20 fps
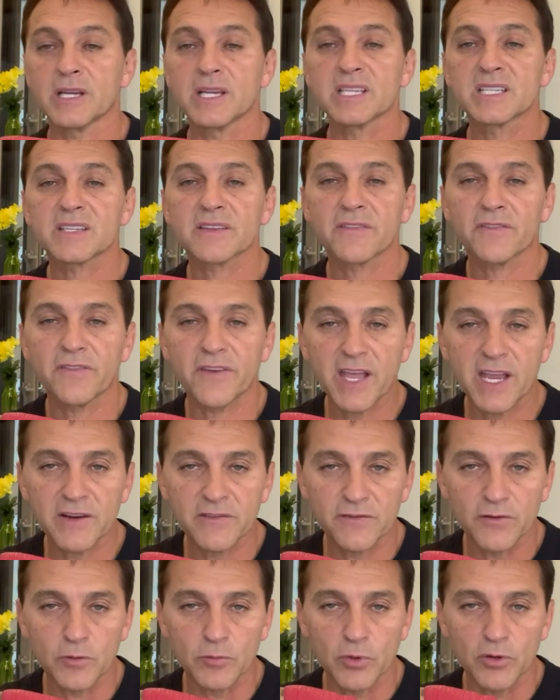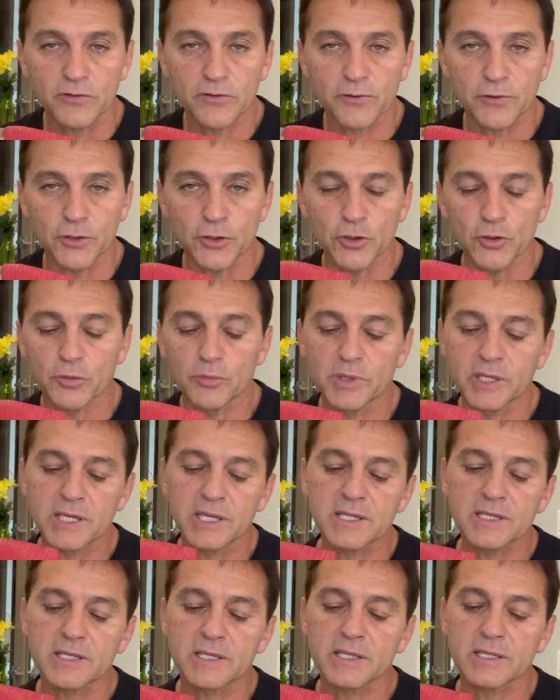is favorable for you
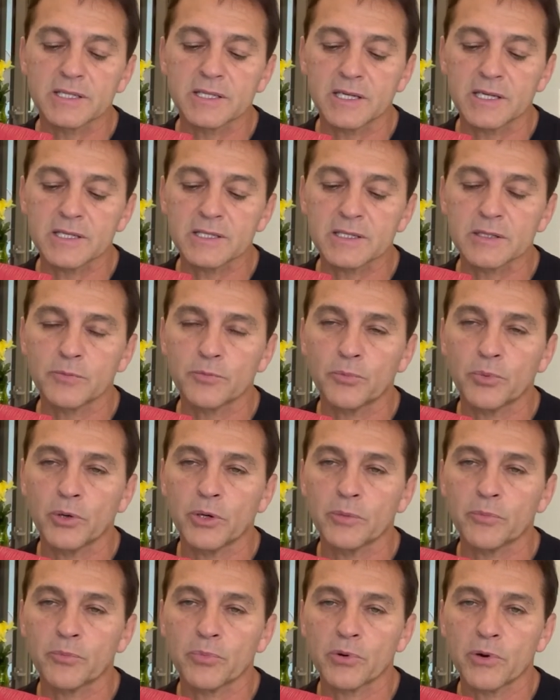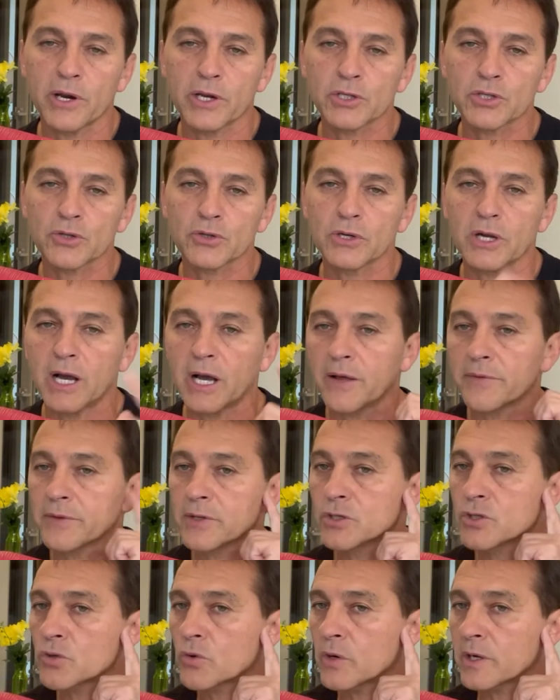because it doesn't put pressure on
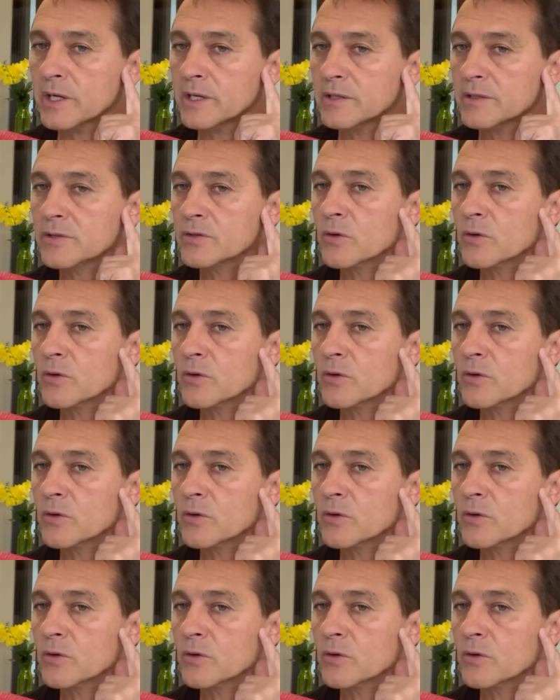the joint.